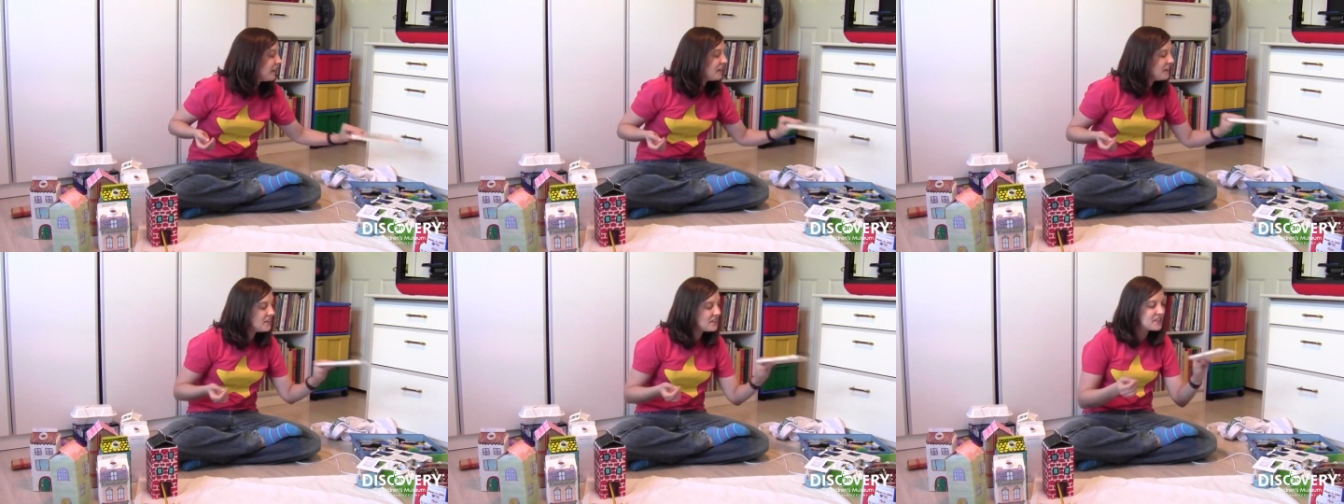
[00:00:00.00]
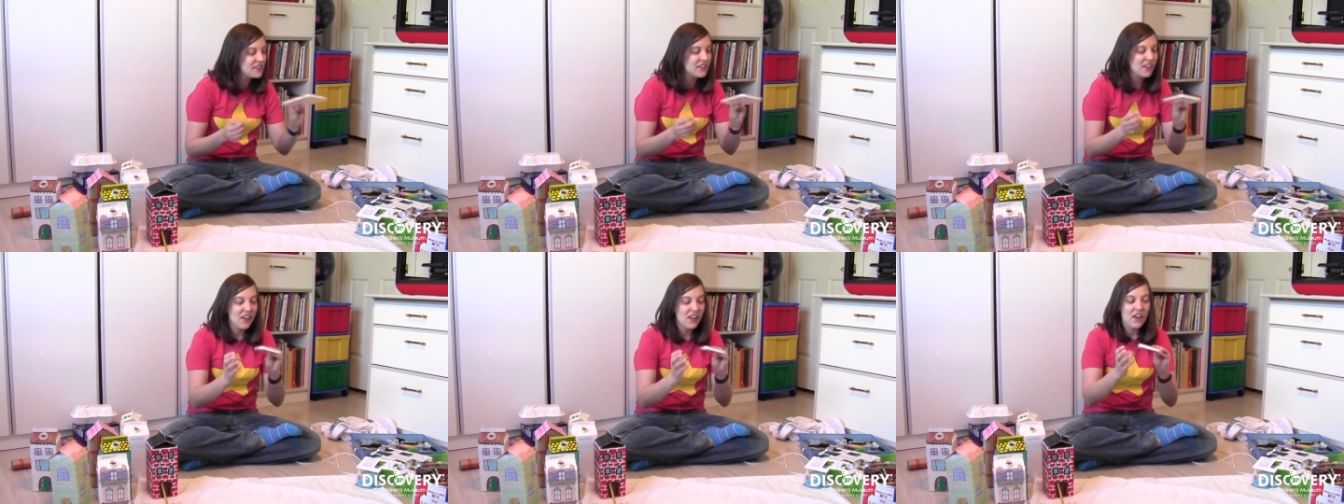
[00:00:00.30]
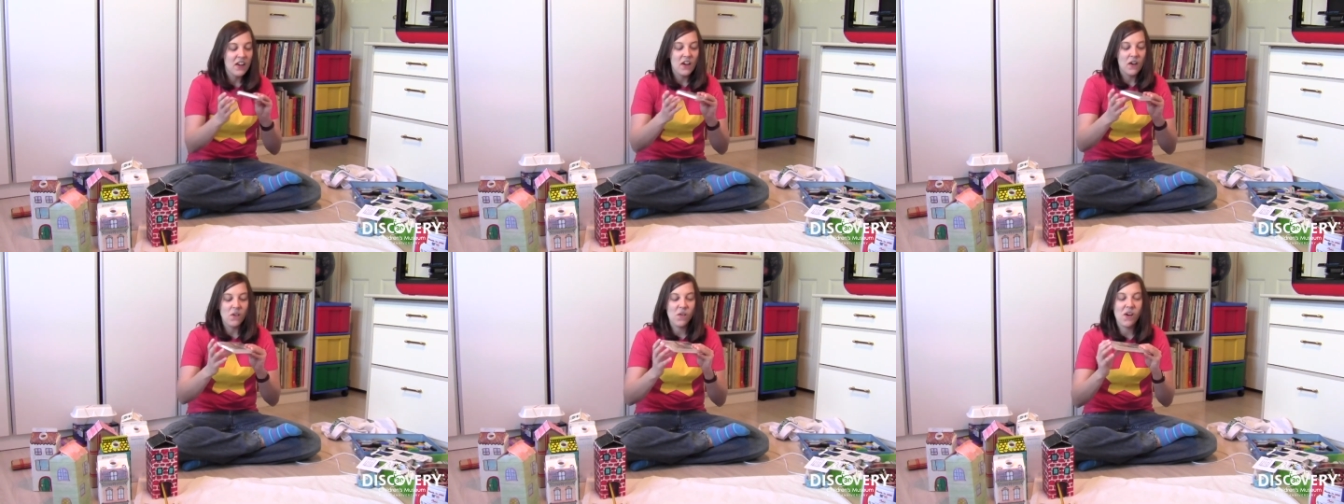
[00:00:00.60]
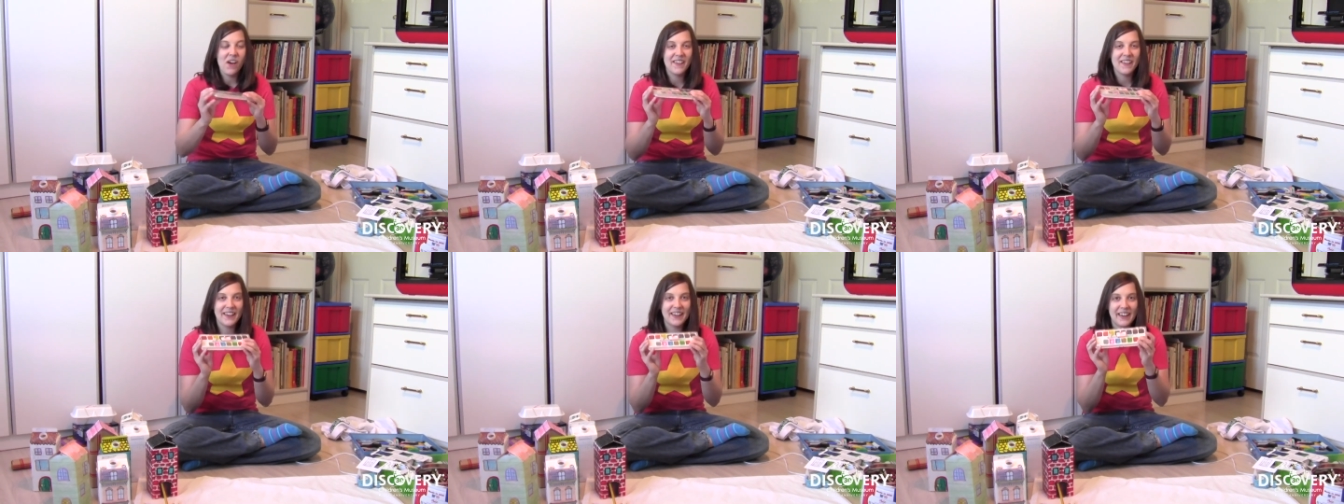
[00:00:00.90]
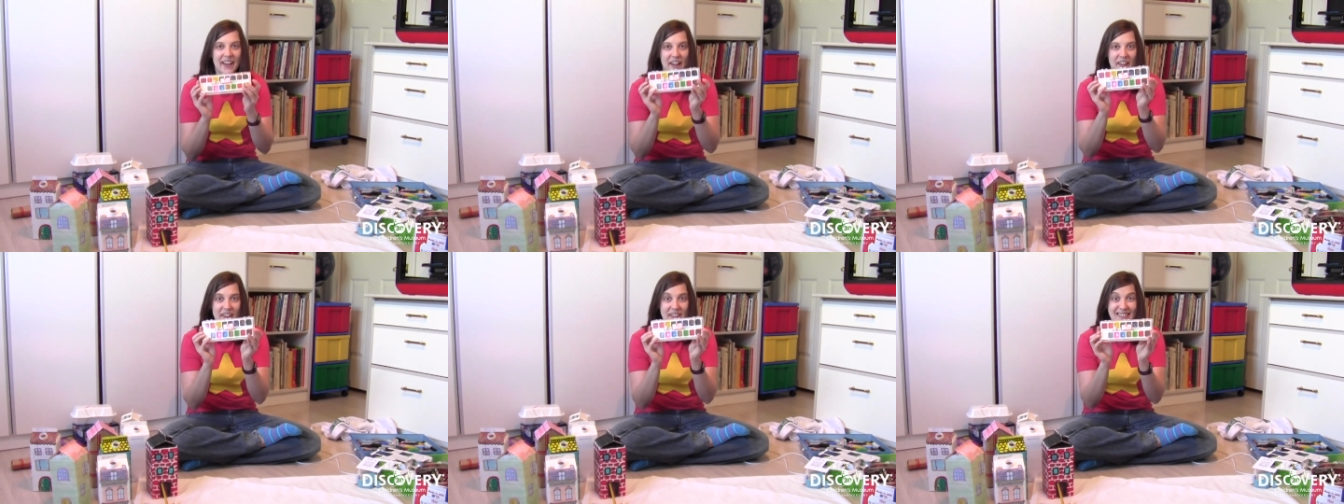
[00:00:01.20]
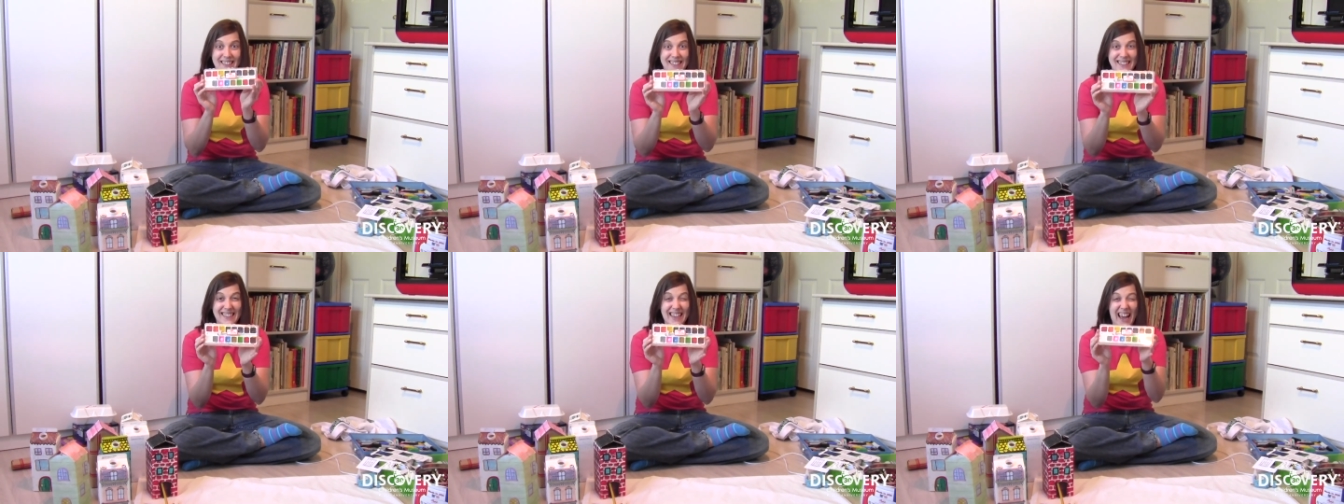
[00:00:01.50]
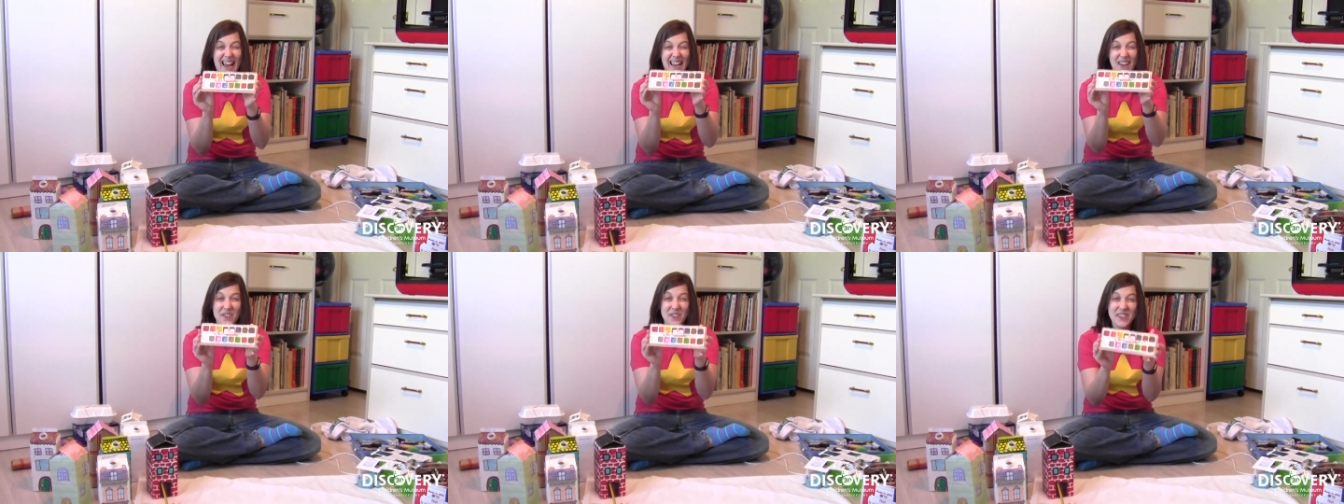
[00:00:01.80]
these watercolors since
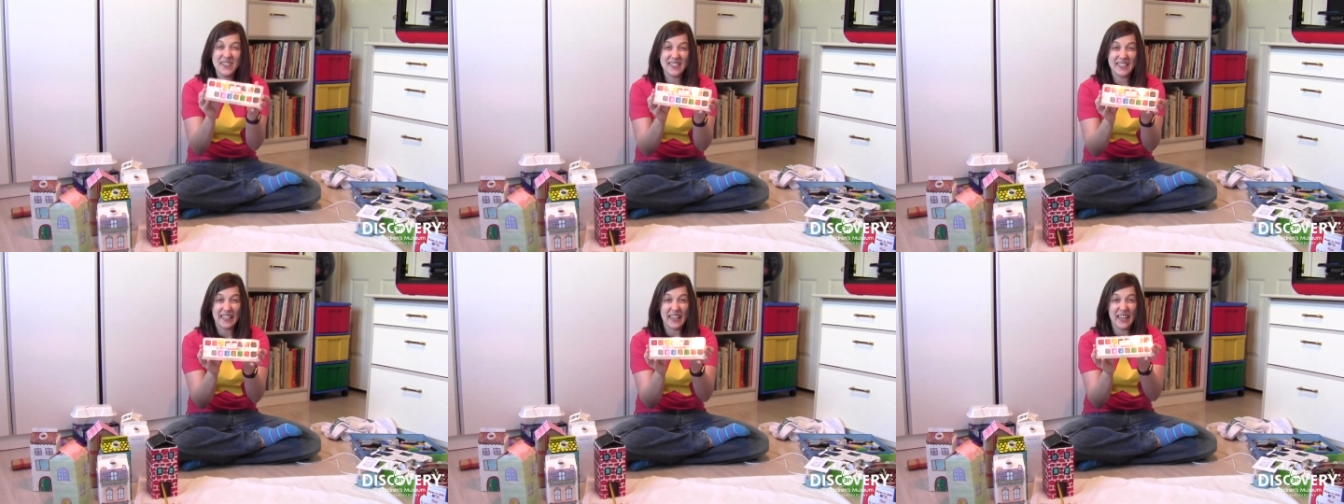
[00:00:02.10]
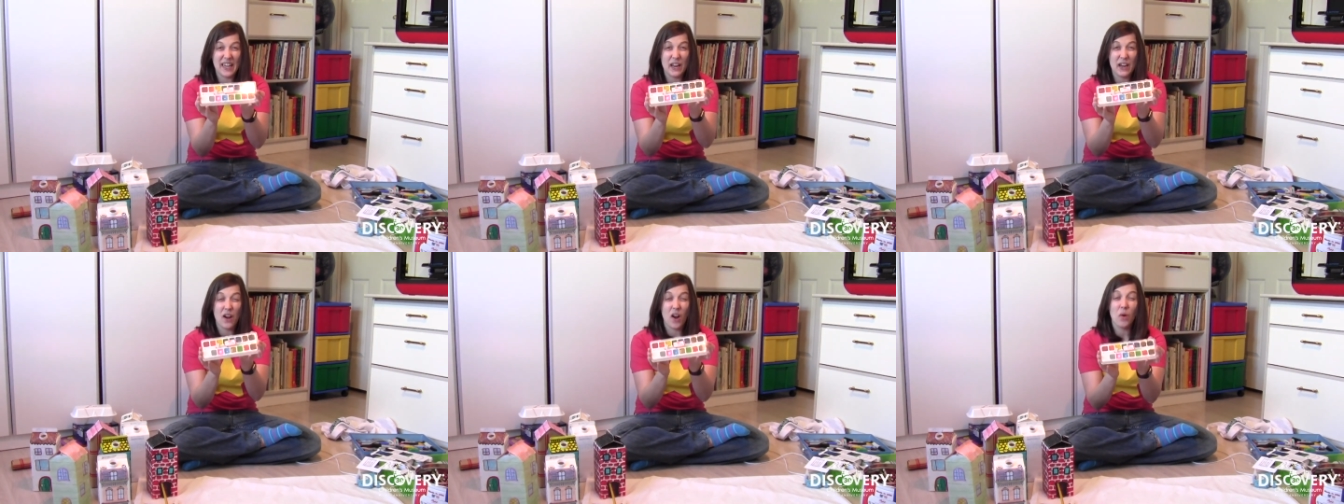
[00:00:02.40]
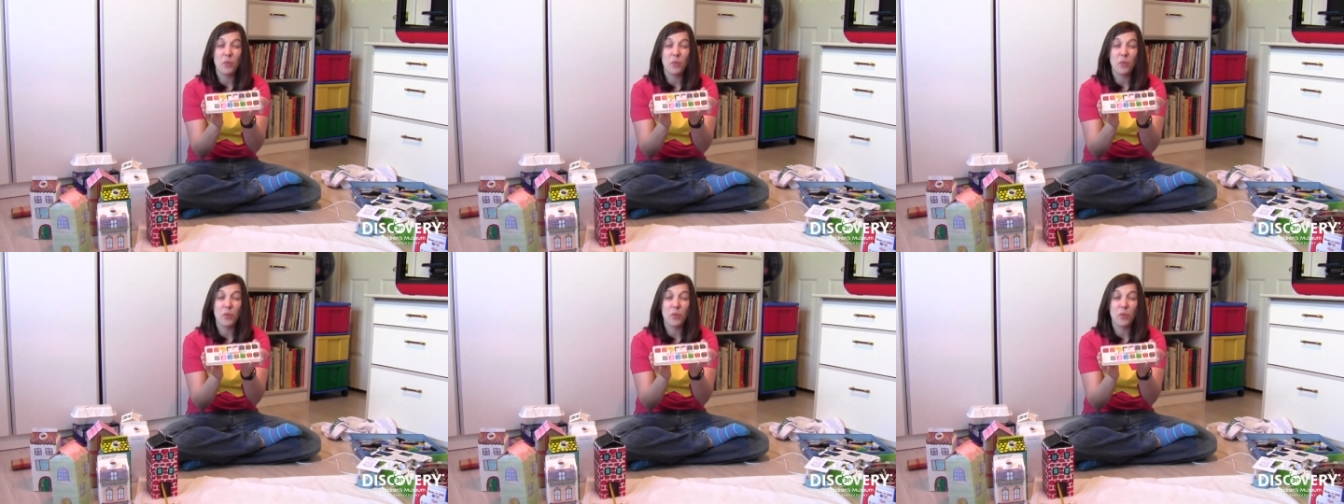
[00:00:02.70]
I was a kid,